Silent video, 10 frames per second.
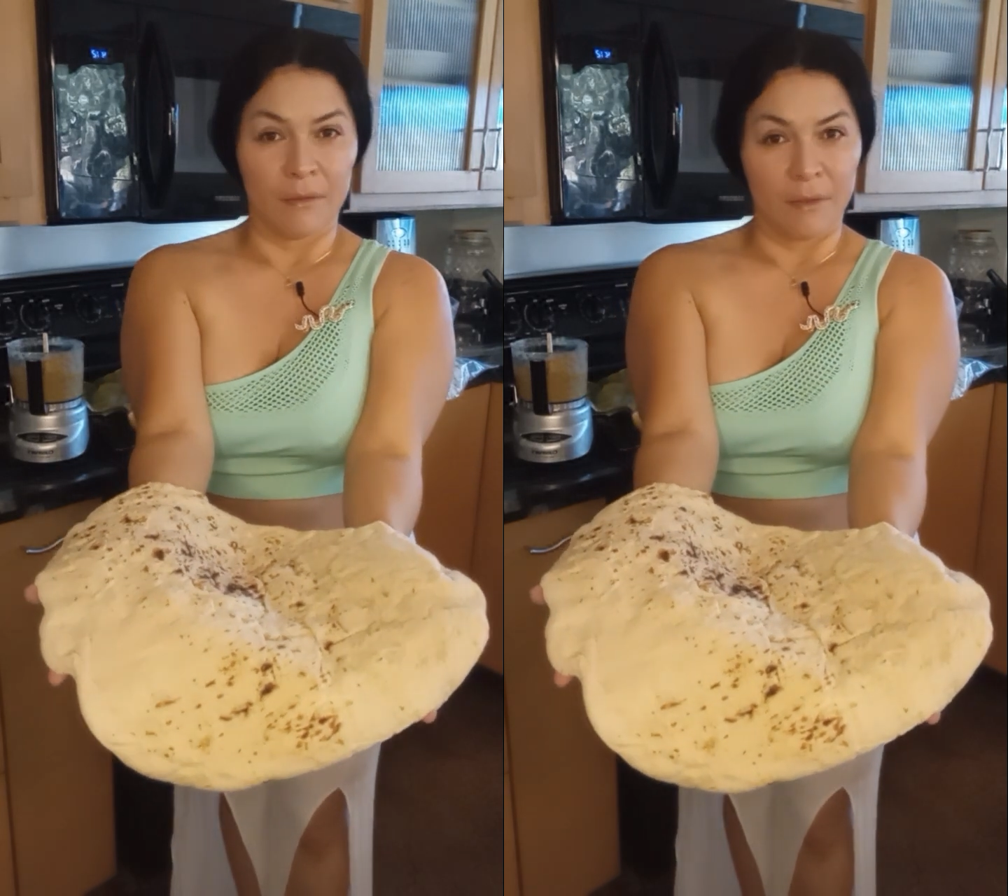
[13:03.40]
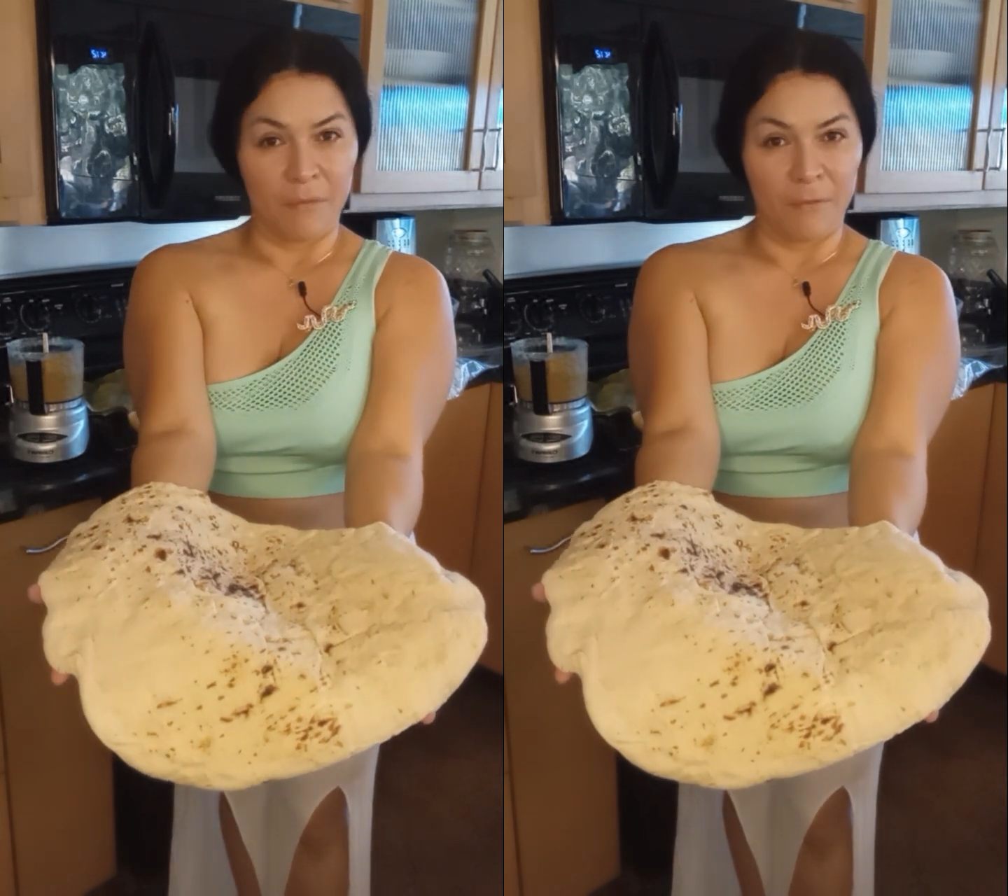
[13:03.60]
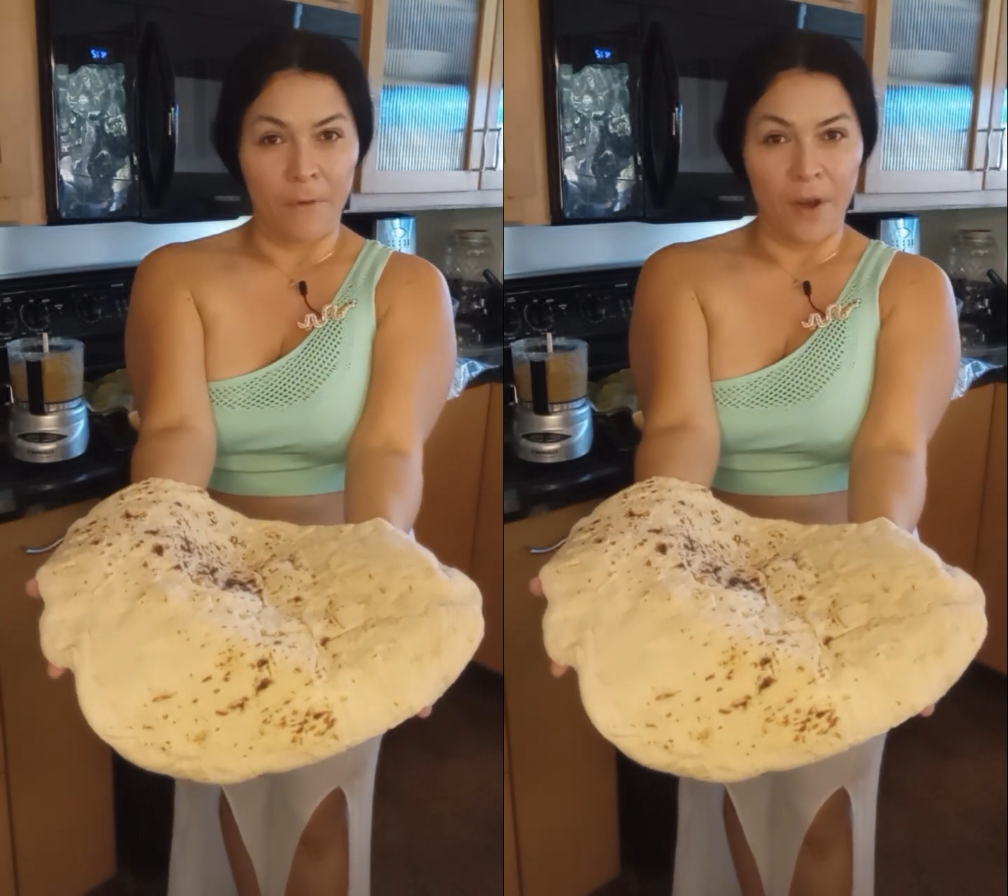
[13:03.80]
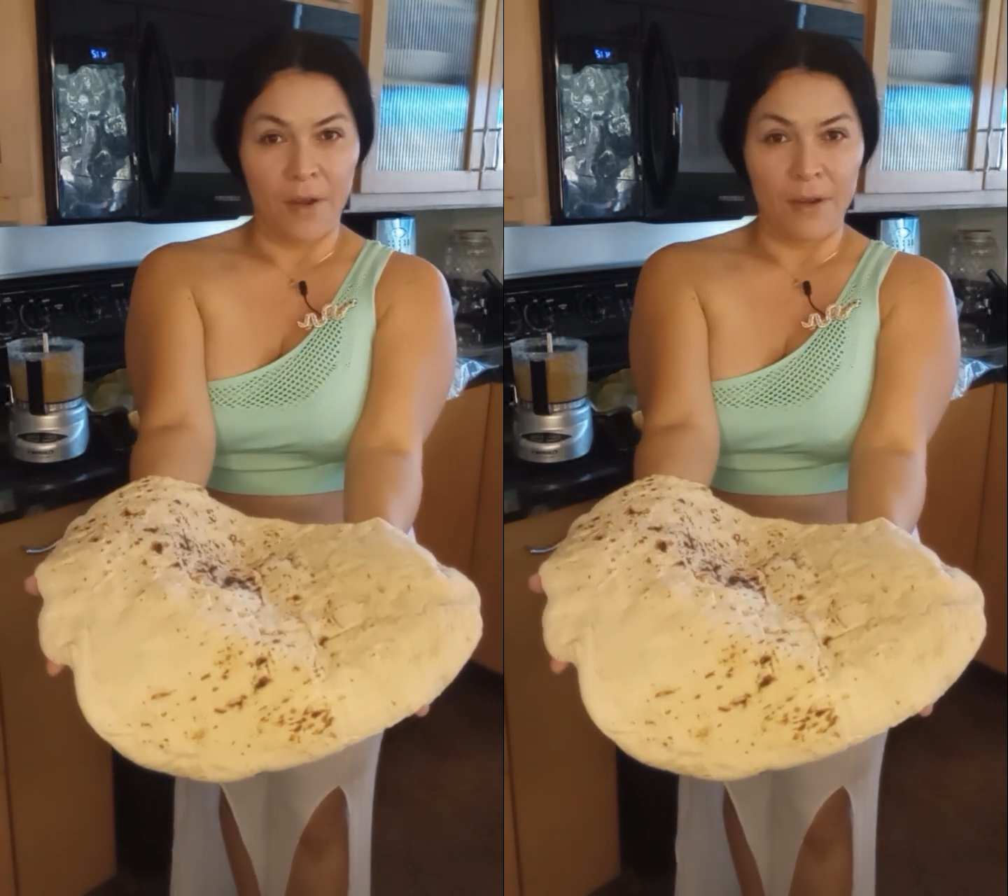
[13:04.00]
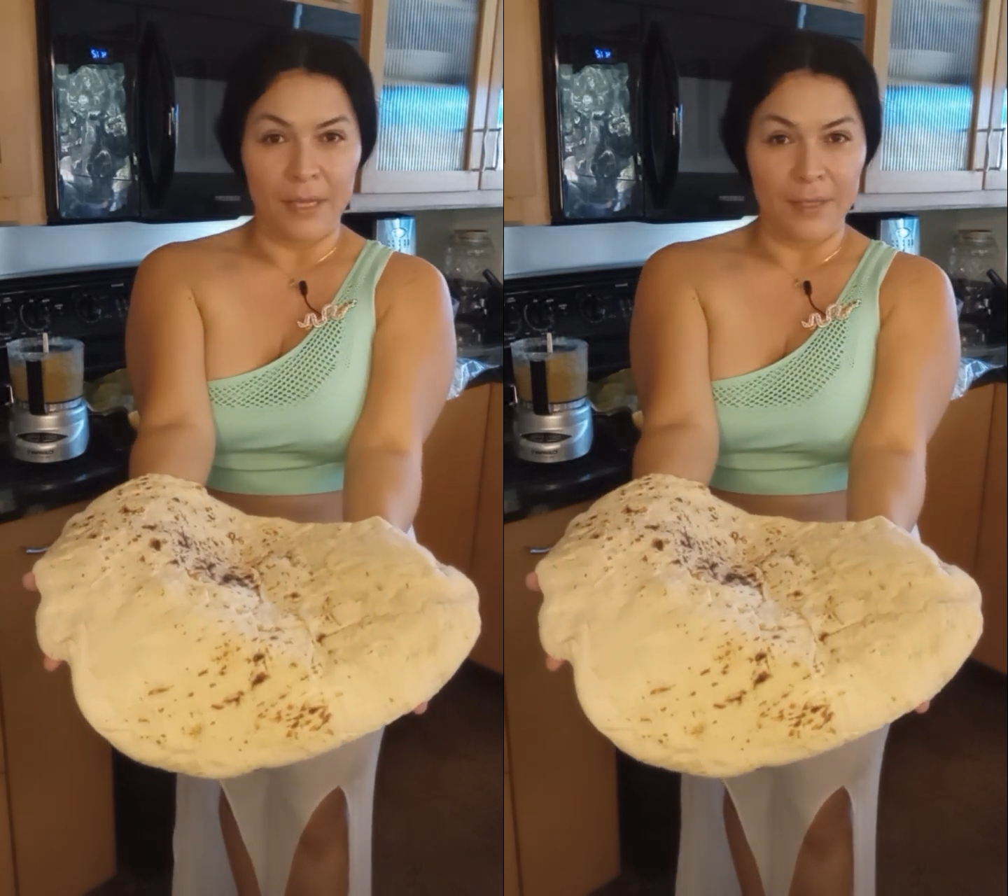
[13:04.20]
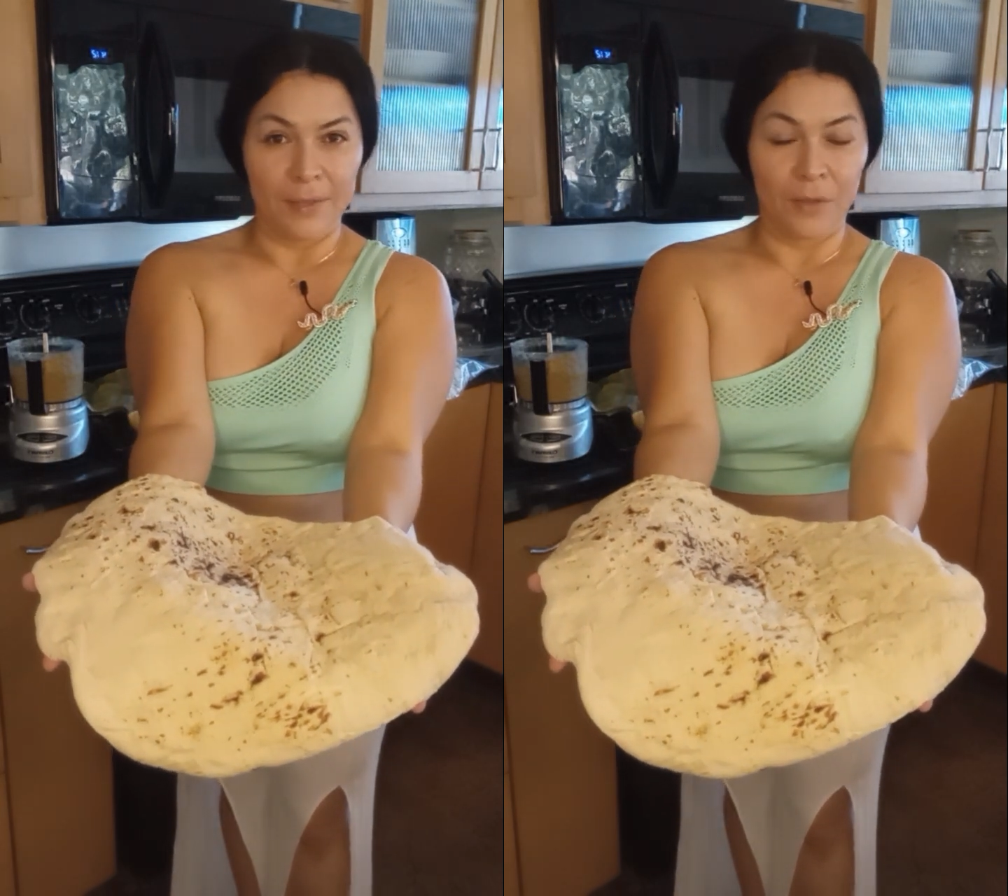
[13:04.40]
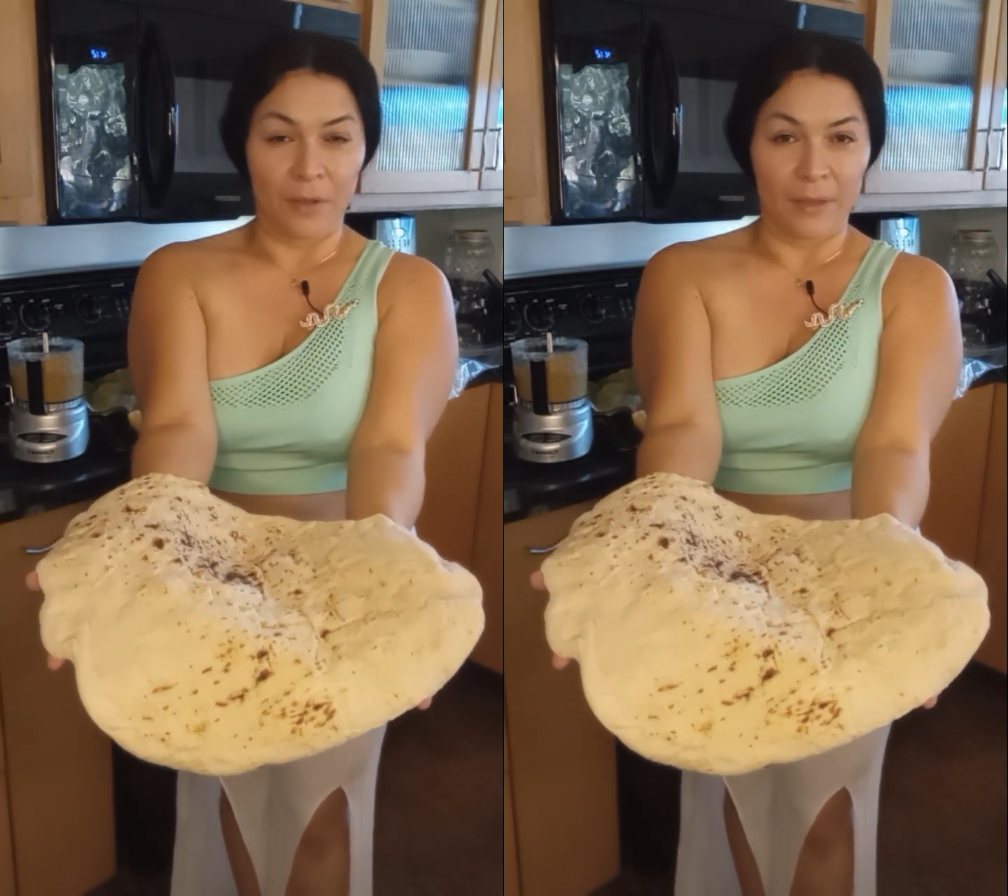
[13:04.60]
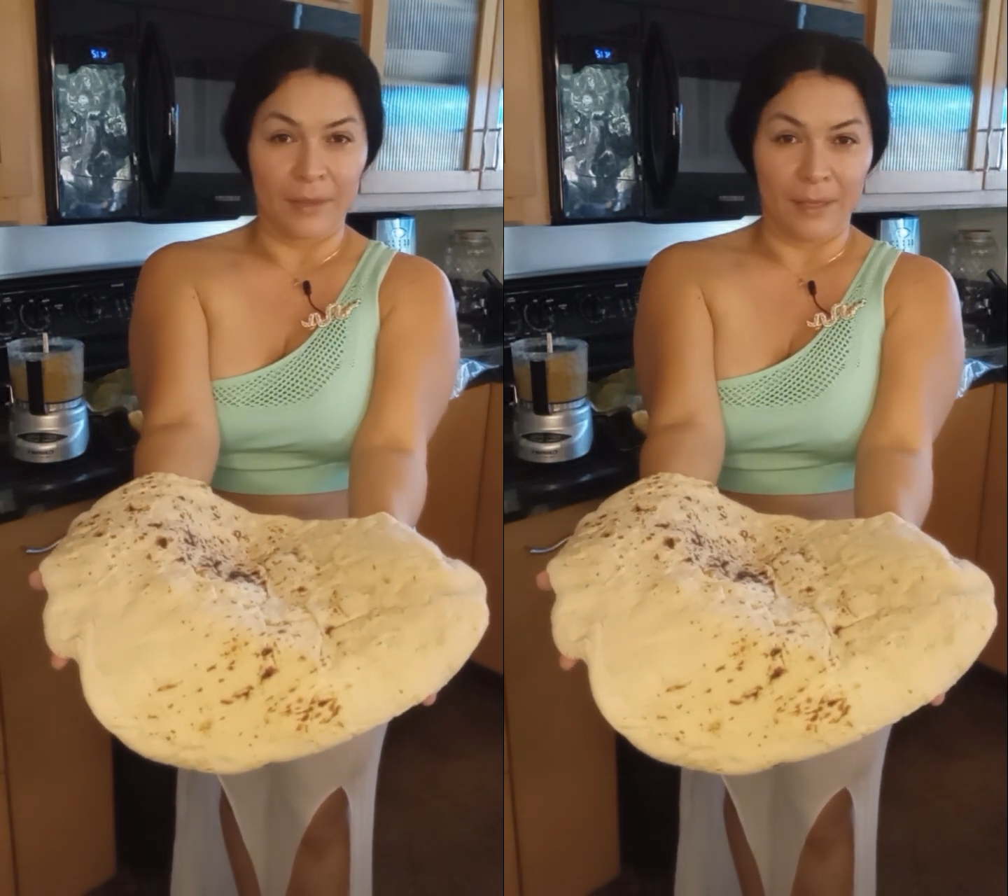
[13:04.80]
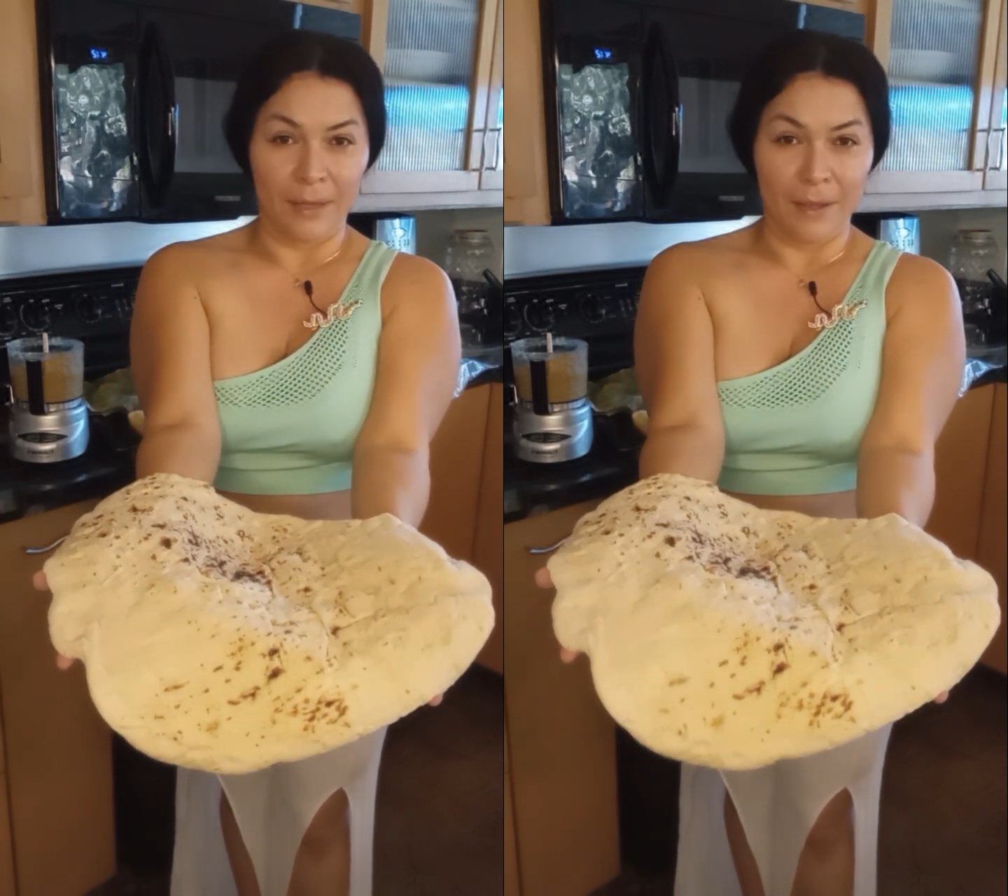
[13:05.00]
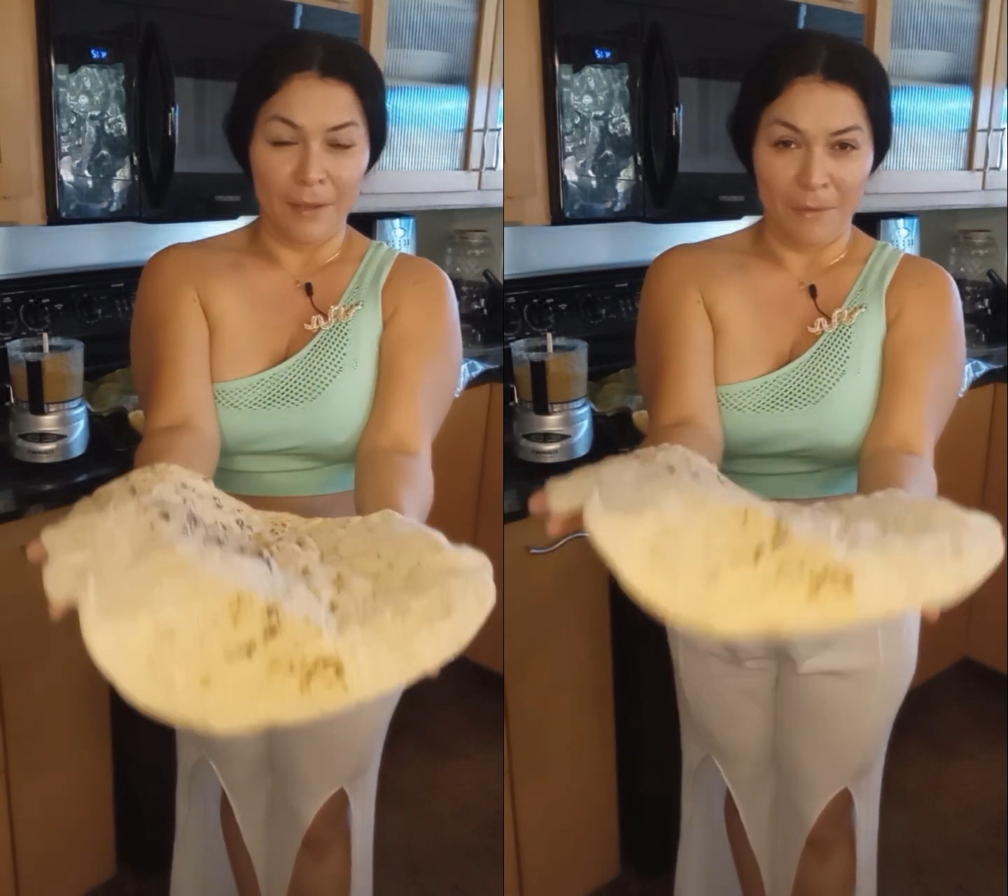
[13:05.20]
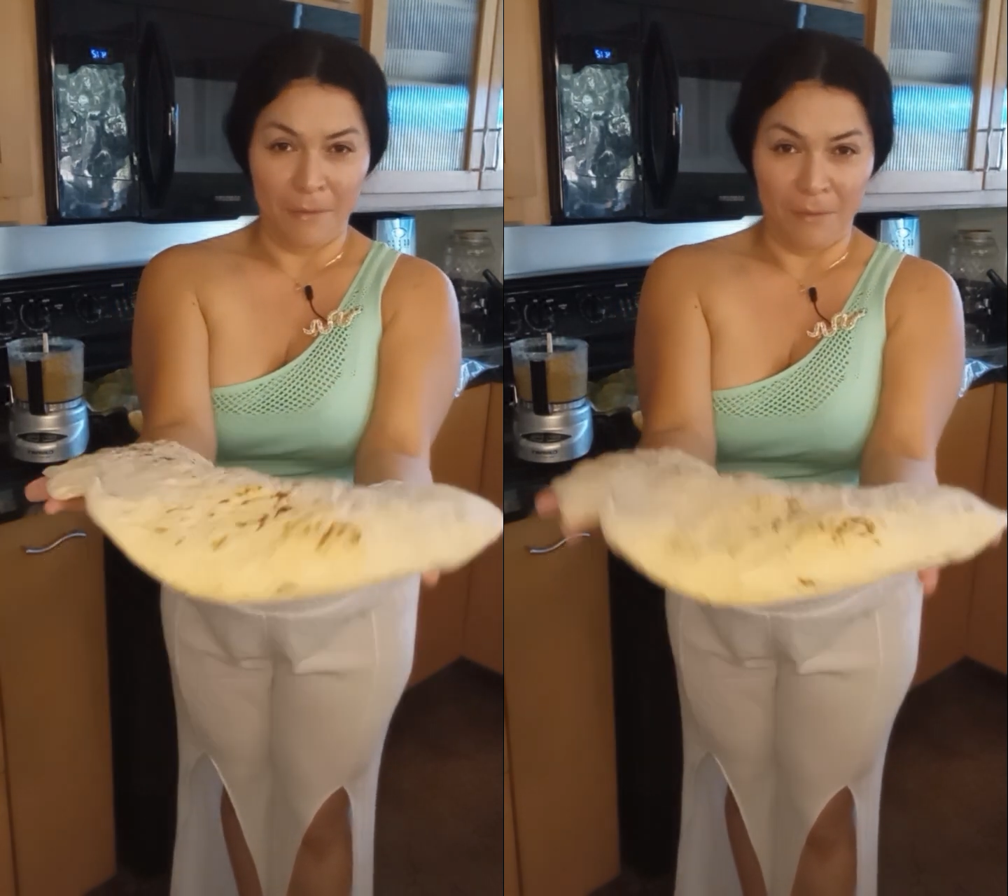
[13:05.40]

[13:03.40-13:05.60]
Far East tortilla.